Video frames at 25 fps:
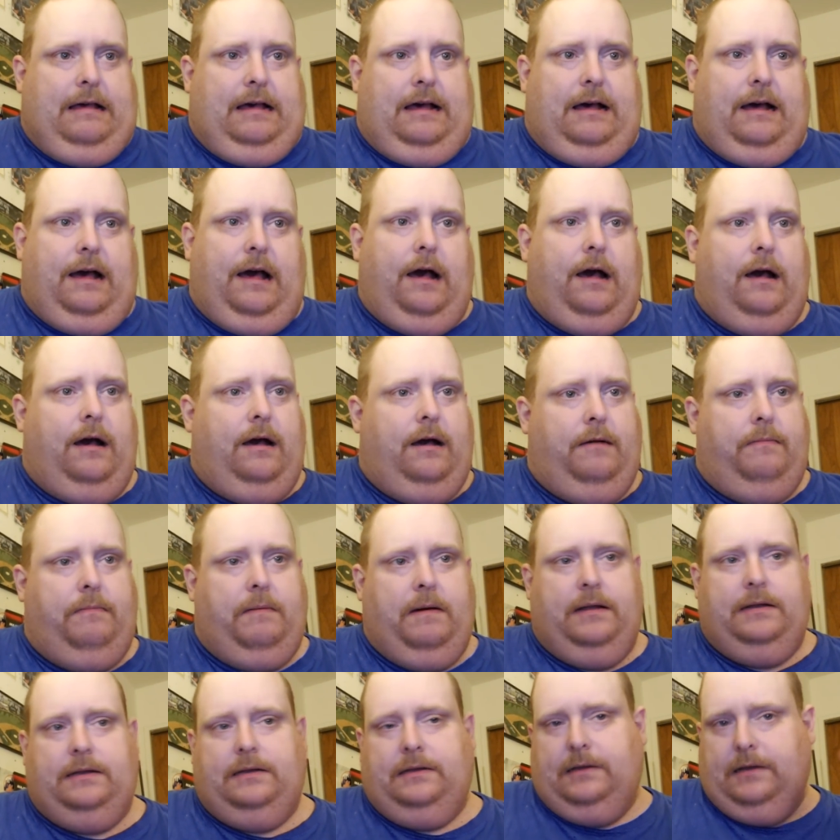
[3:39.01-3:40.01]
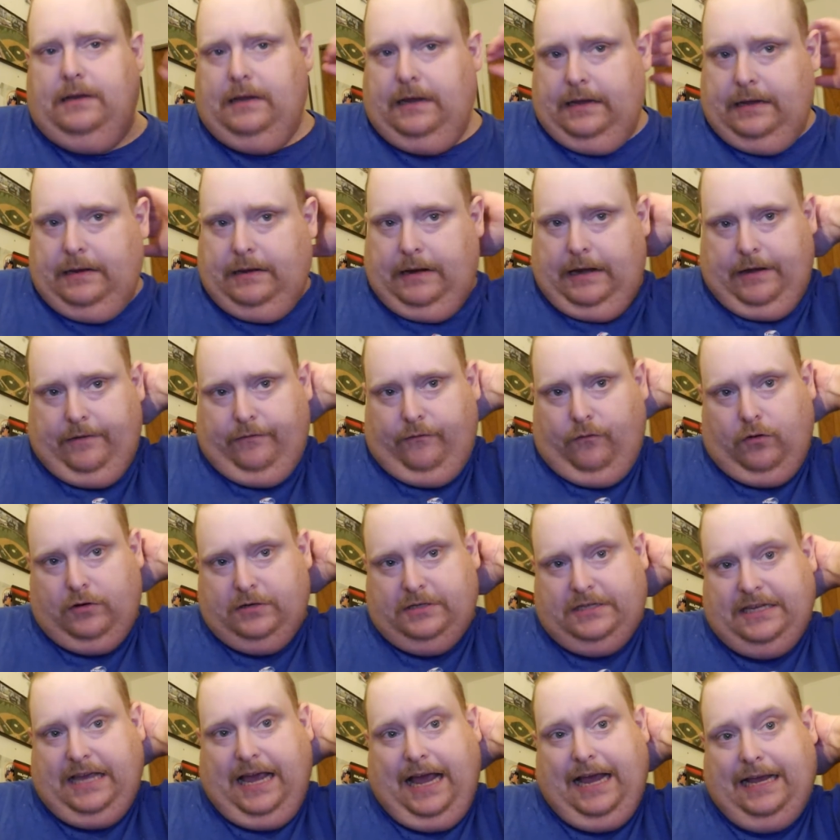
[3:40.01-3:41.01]
Uh, but eh, and of
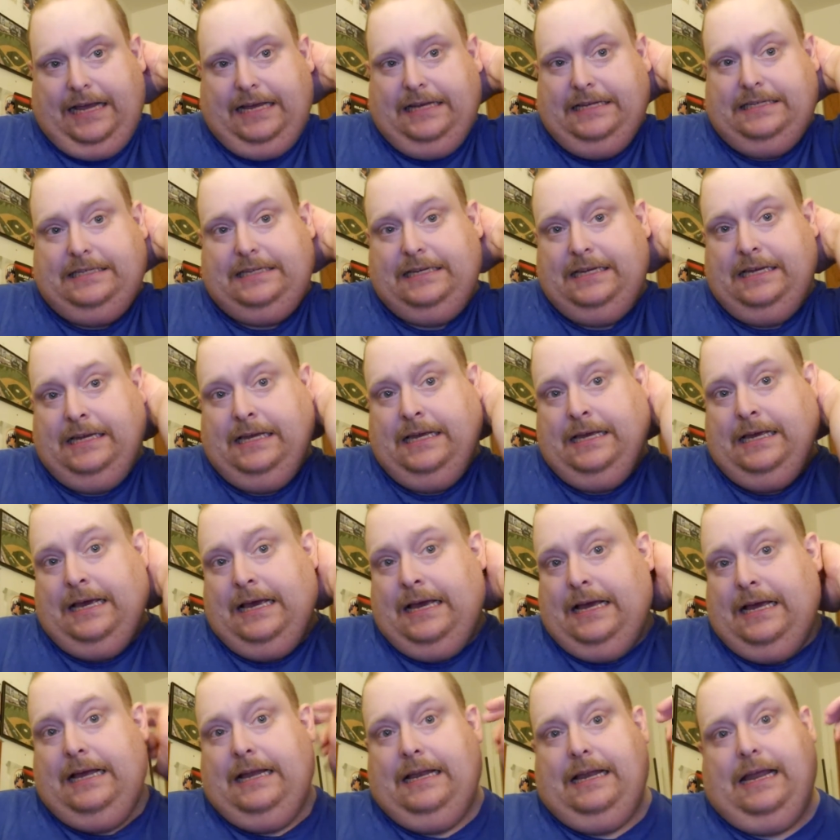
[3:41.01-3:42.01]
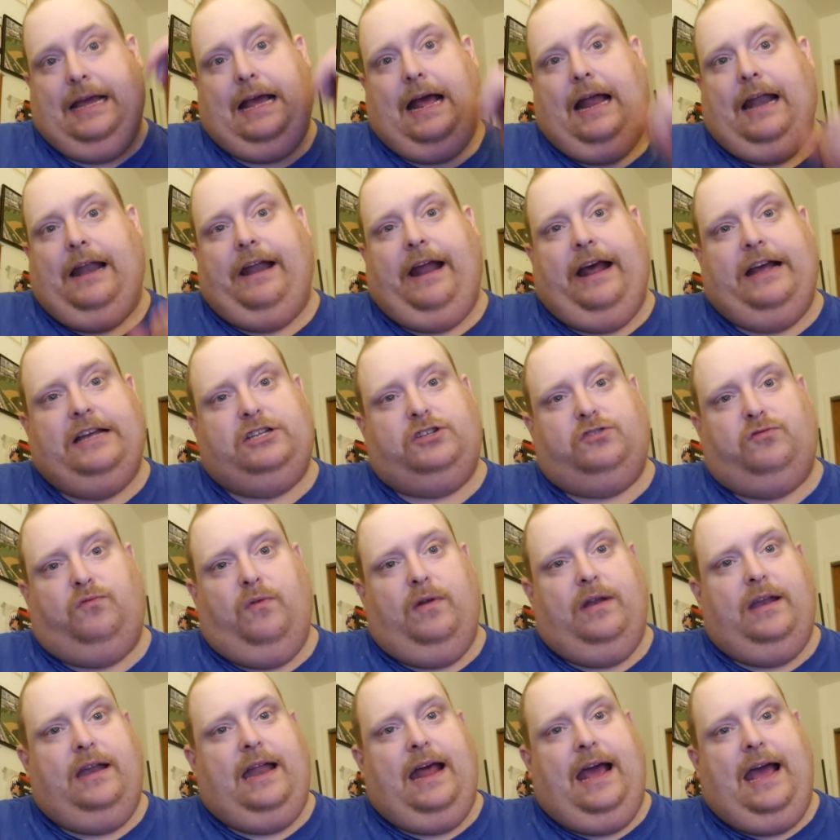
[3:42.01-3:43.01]
course the Yankees, they got a nice
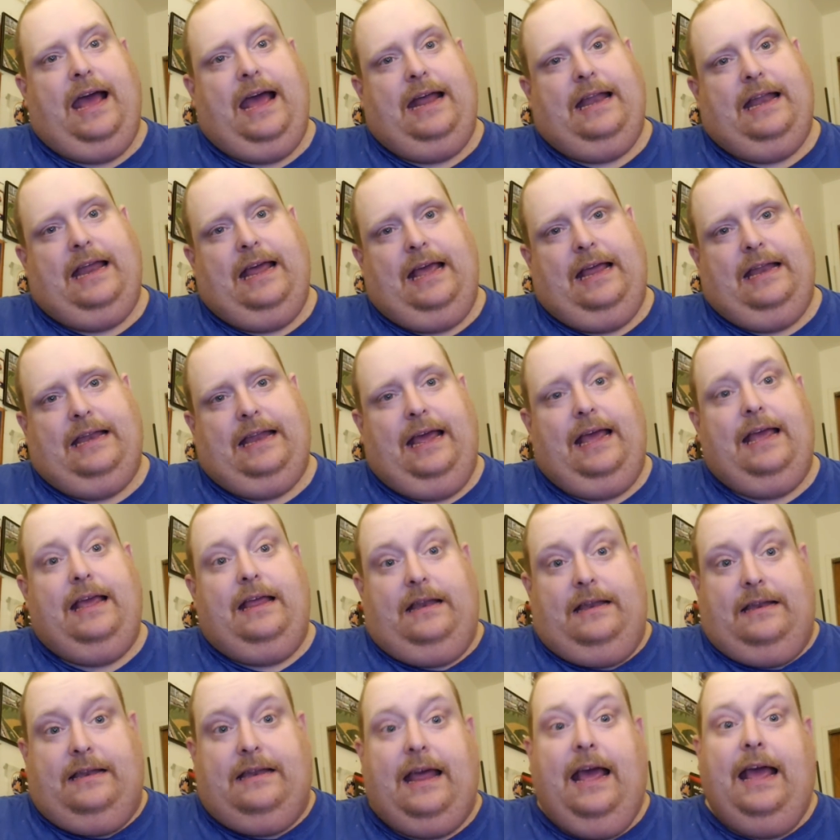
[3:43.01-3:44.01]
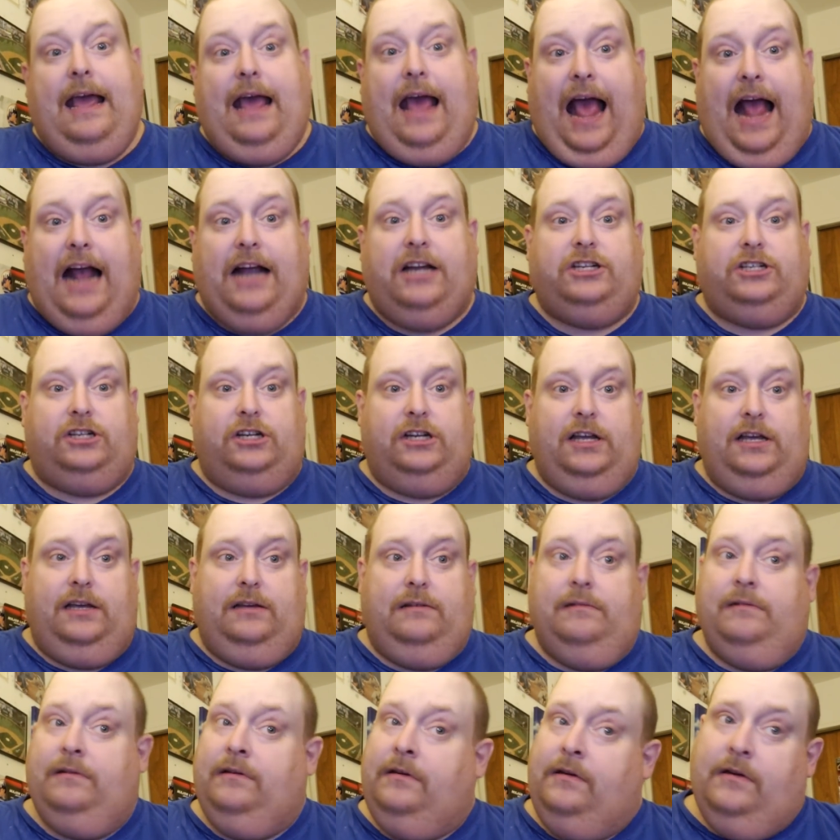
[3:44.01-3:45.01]
win today. They they they actually
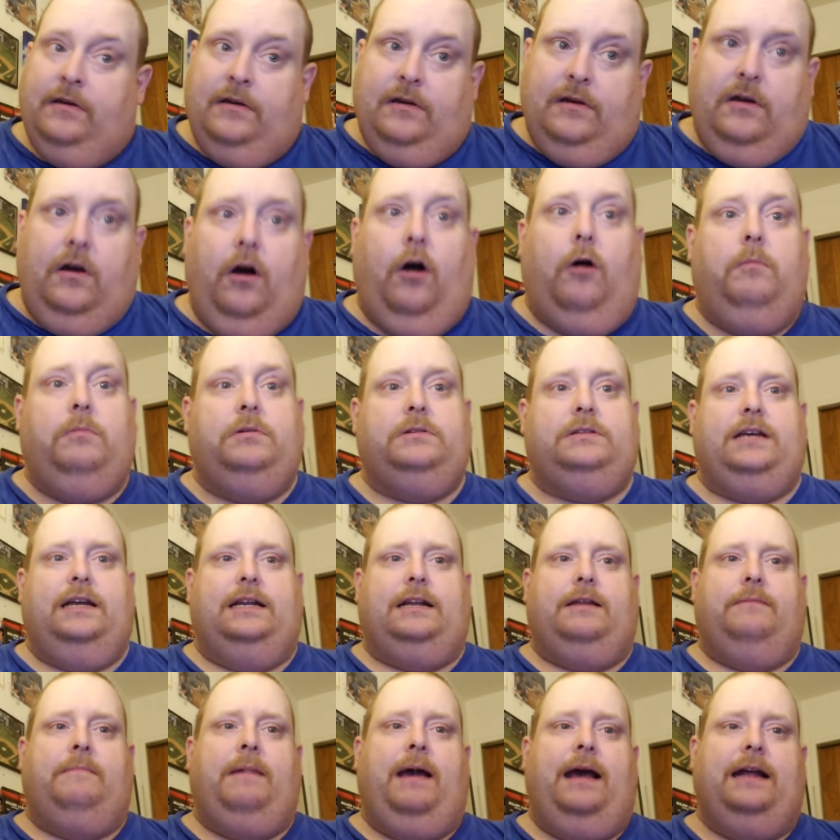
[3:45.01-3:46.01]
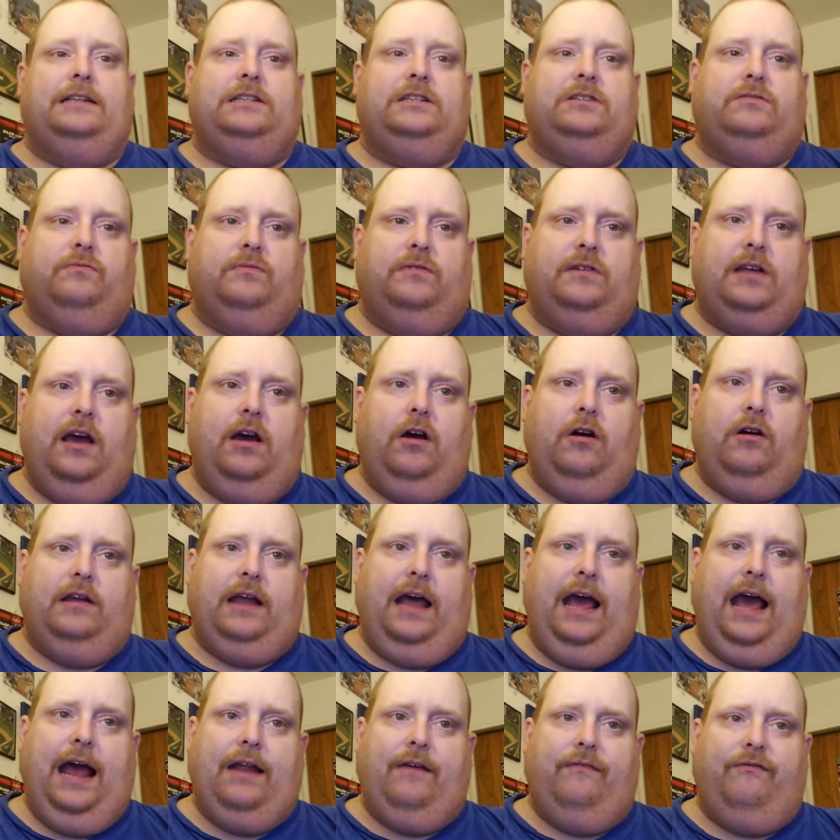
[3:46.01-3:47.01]
almost like the Mets. They
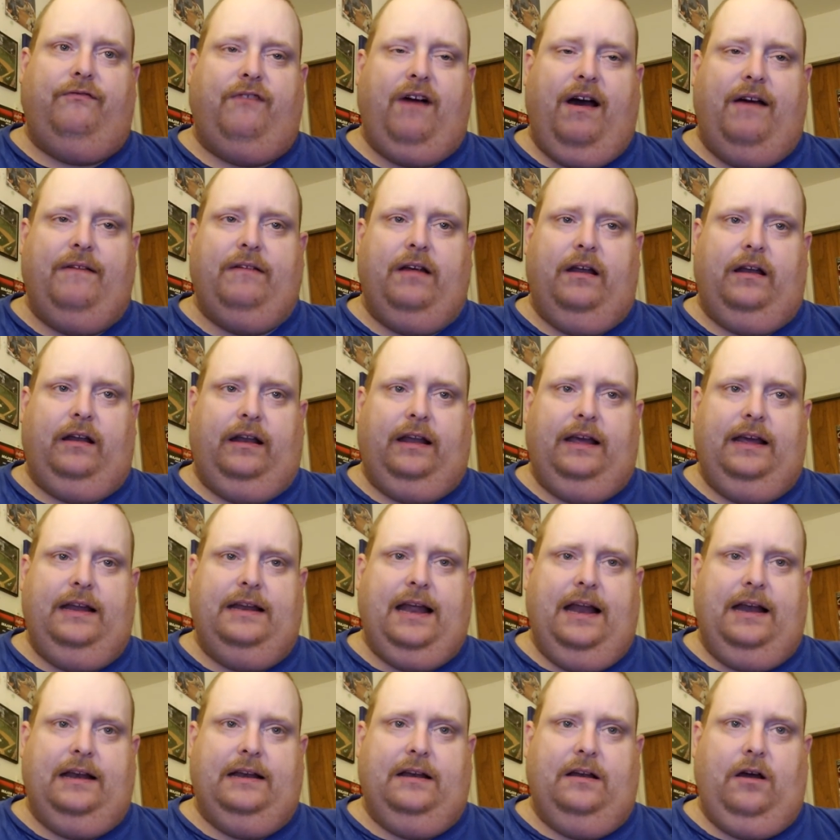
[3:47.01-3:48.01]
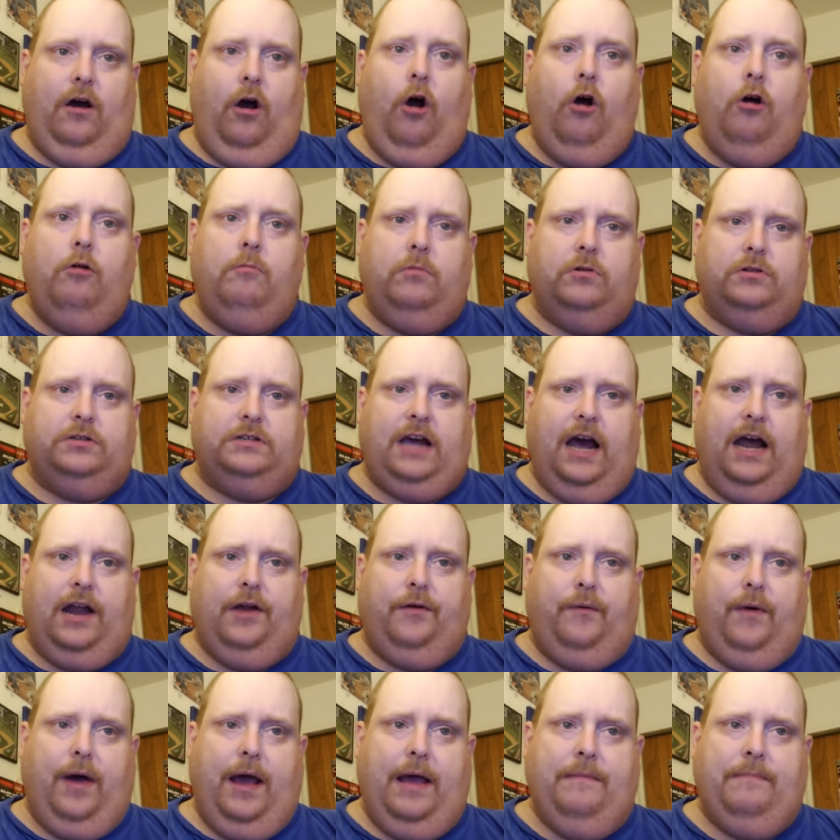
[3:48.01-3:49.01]
they had a five nothing lead that almost got
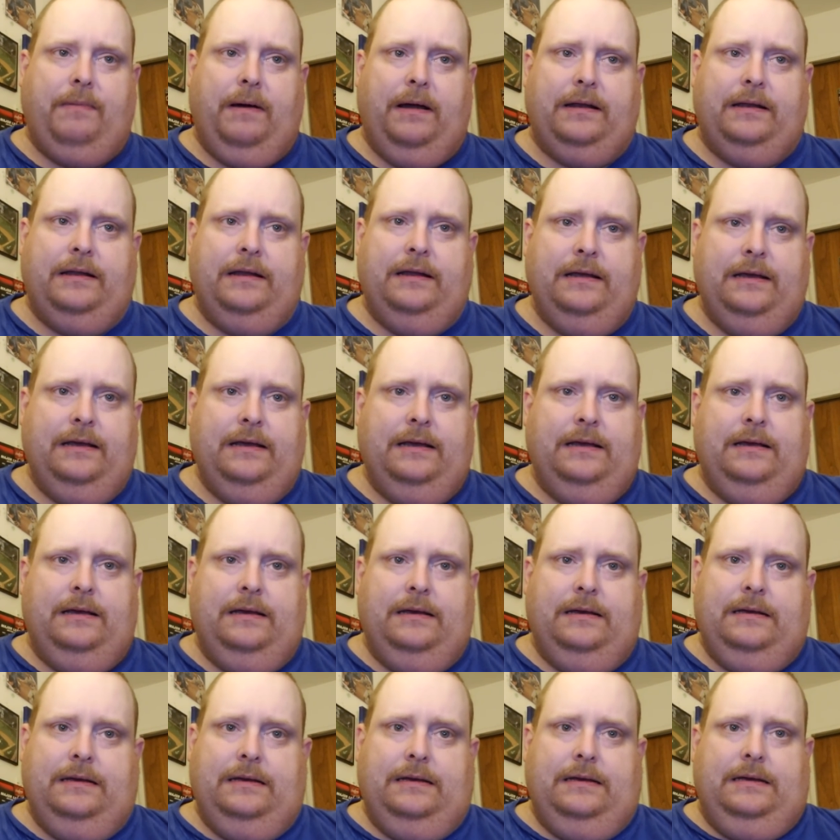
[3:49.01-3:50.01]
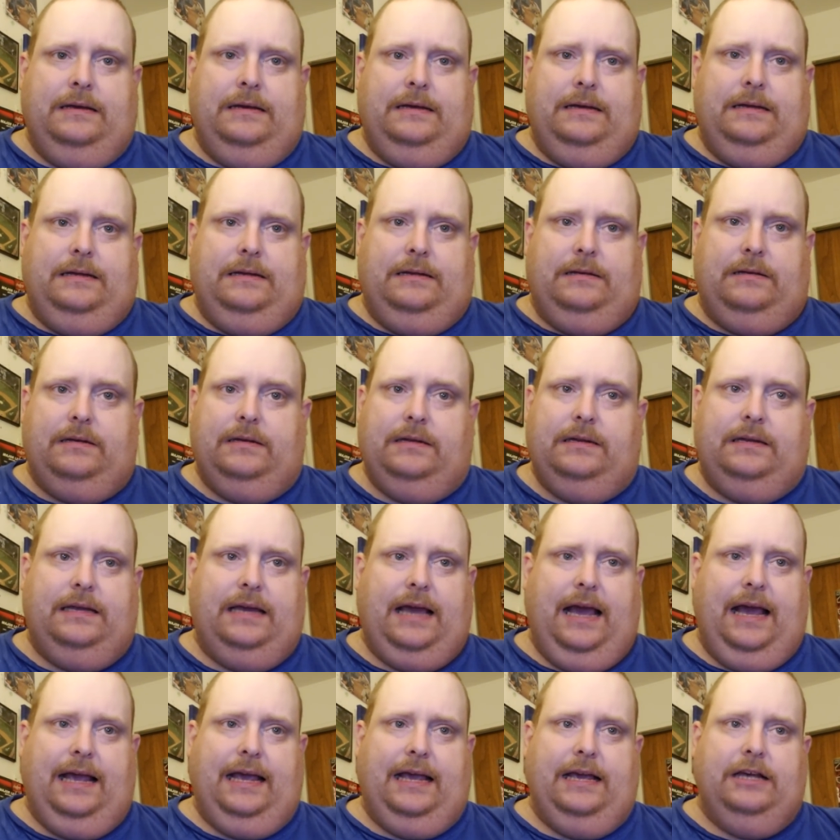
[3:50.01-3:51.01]
away, but the
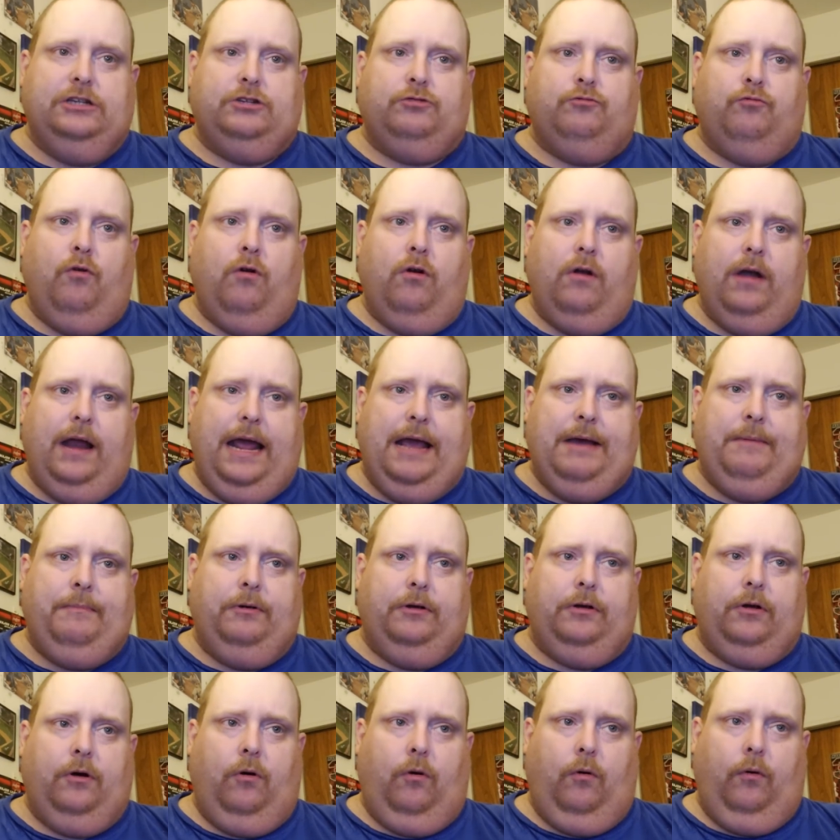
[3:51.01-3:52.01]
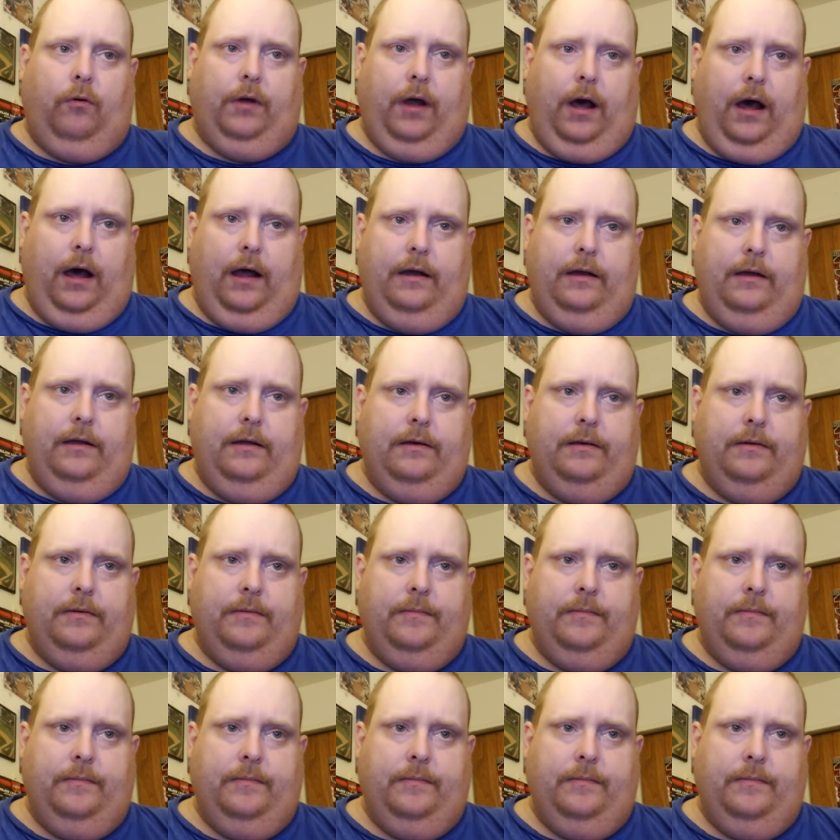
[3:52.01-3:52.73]
Yankees were able to hold on.